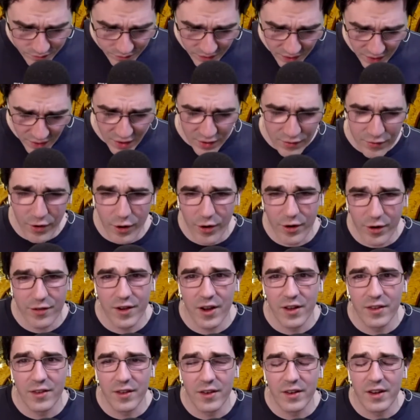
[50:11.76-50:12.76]
various kinds
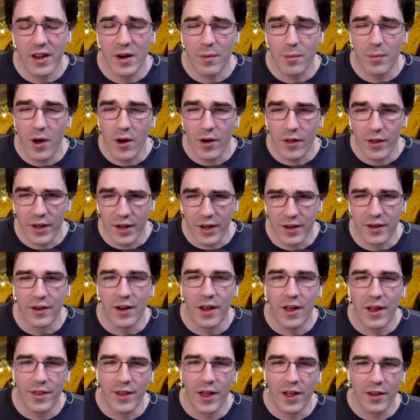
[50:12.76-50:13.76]
of data modeling, and and
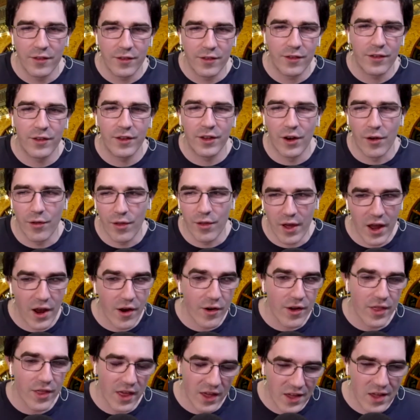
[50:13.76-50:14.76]
that's you know the area
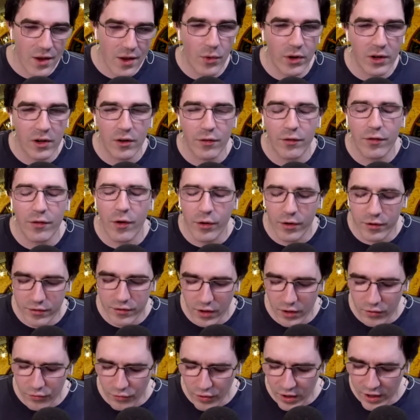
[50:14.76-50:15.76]
that he wanted to focus on,
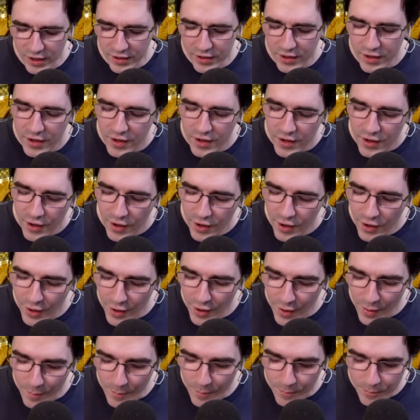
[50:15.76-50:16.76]
right?
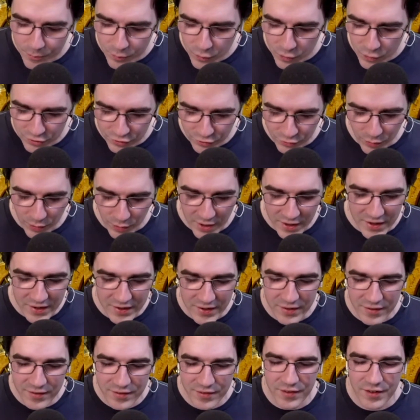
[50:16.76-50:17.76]
um, which is why he did
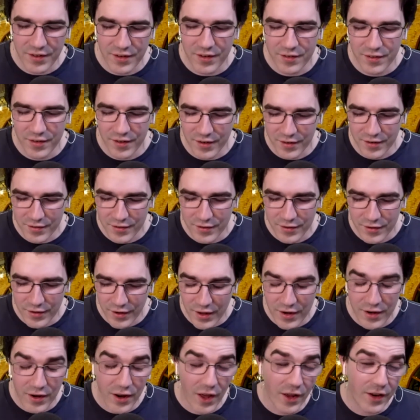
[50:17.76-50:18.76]
statistics and, and
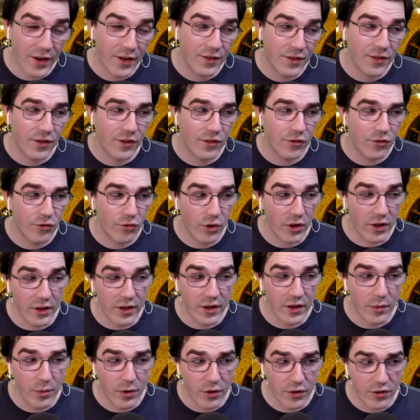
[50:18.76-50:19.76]
not necessarily strictly
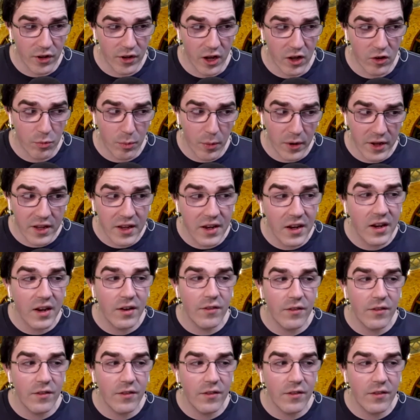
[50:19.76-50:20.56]
computer science. But he didn't even,